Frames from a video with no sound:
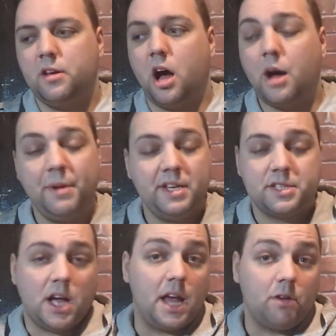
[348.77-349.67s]

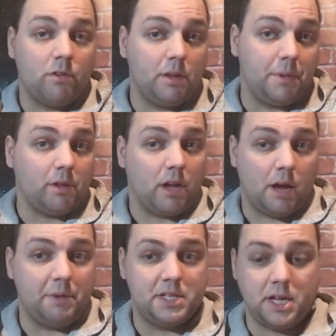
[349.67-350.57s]
Omnis, I don't really build
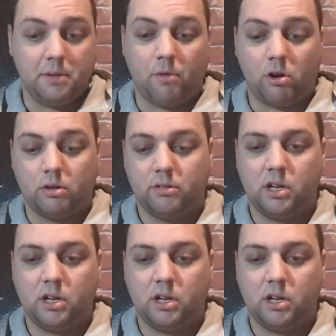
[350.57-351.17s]
Omnis anymore.